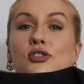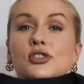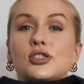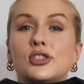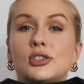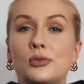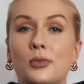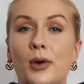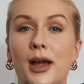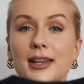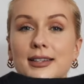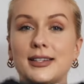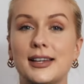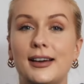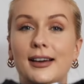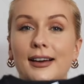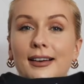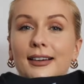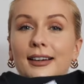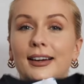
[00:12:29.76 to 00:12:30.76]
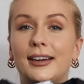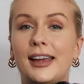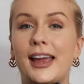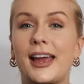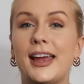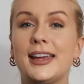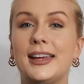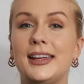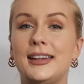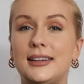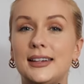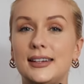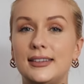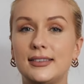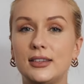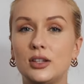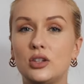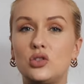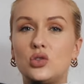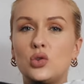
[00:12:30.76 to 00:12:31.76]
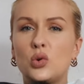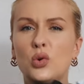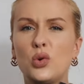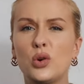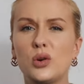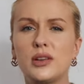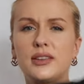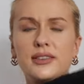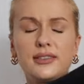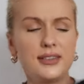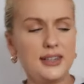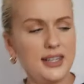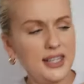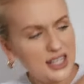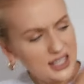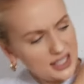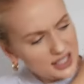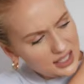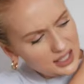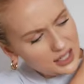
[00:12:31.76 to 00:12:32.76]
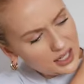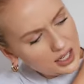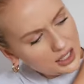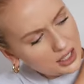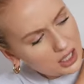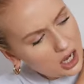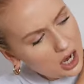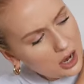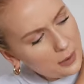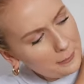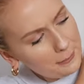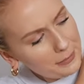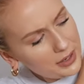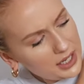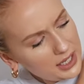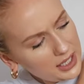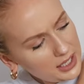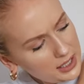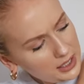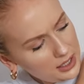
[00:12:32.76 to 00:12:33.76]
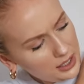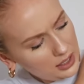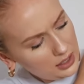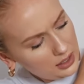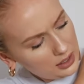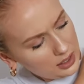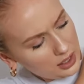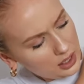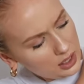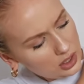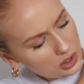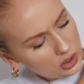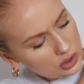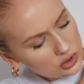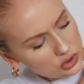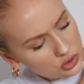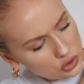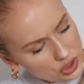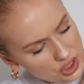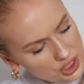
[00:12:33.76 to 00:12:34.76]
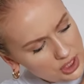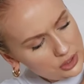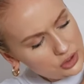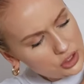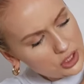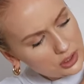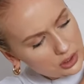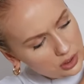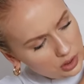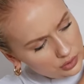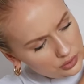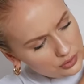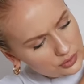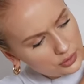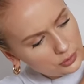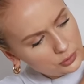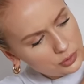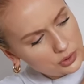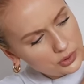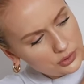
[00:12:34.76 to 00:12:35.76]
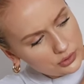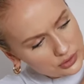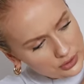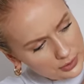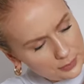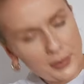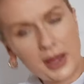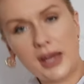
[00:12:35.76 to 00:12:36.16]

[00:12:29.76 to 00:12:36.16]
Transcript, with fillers: sweater. Okay, it is the Dorsey and Company Strategic Consultants to